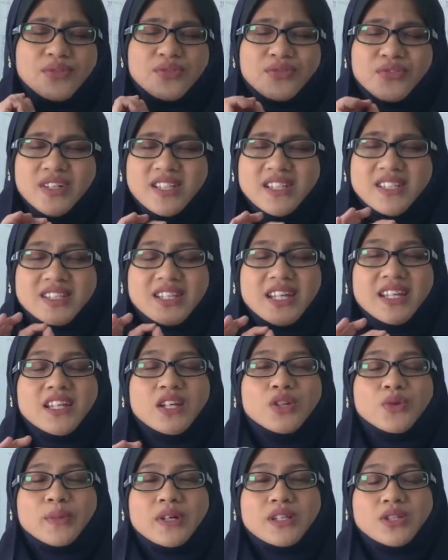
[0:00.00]
first thing
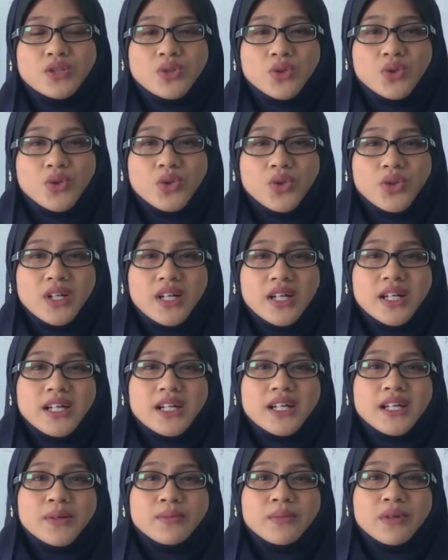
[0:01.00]
that you must do
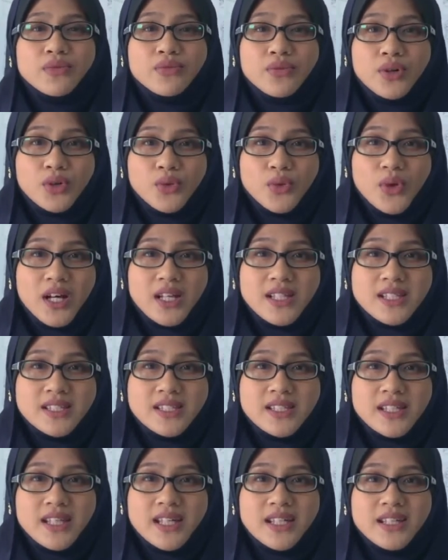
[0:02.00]
before you
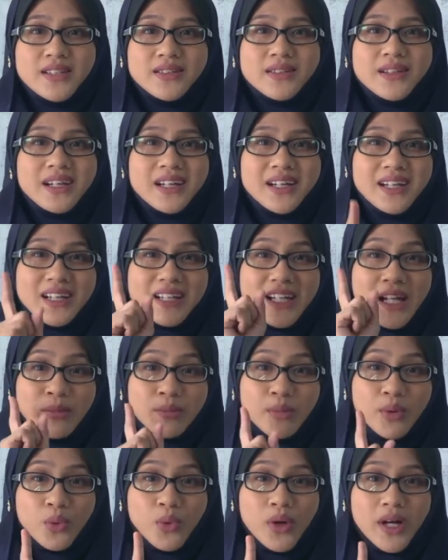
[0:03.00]
answer it?
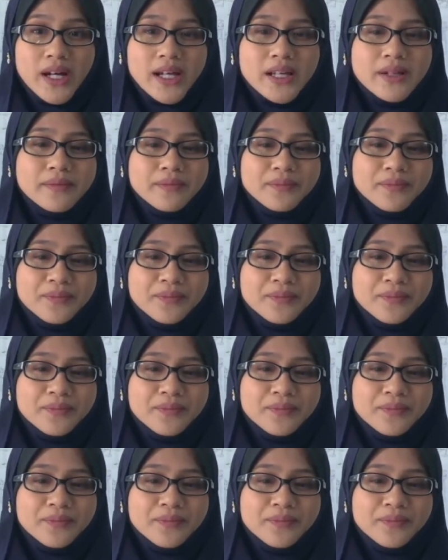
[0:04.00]
Number one,